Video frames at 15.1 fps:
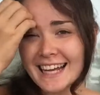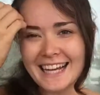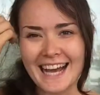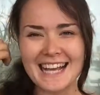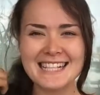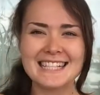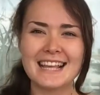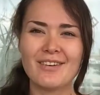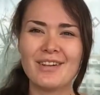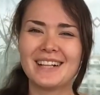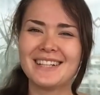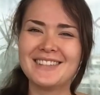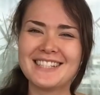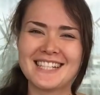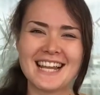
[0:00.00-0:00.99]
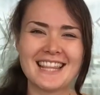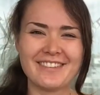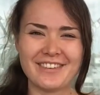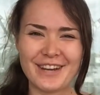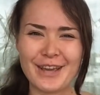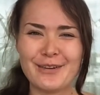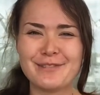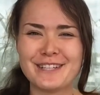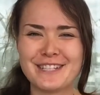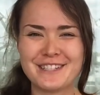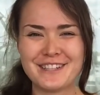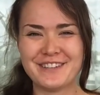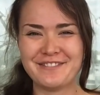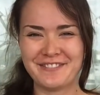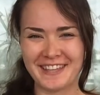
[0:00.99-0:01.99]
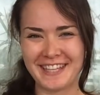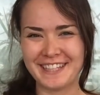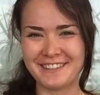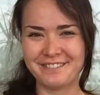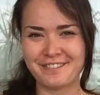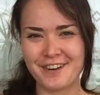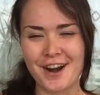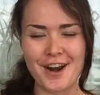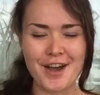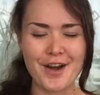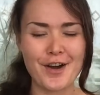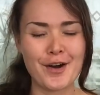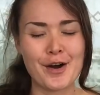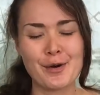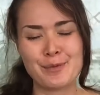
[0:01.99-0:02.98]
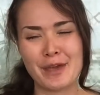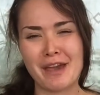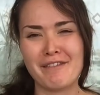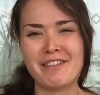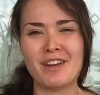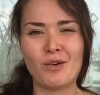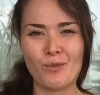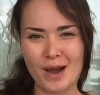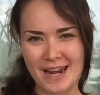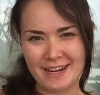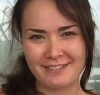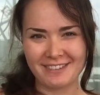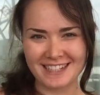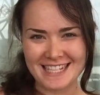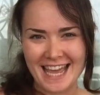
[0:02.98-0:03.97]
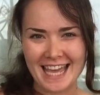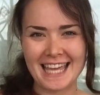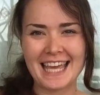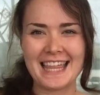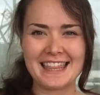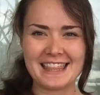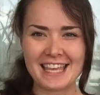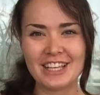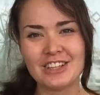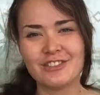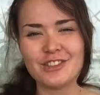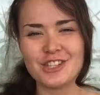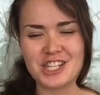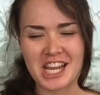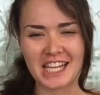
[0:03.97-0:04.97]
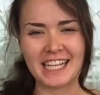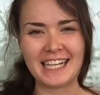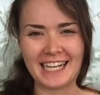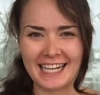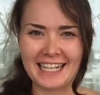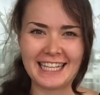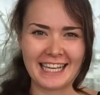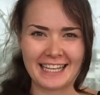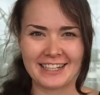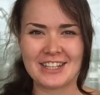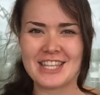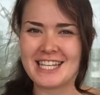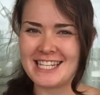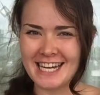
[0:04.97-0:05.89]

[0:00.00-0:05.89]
guys, and welcome to another video of my channel, Vegan and Frodo. Hope you're having a wonderful day, and thank you for checking in again on the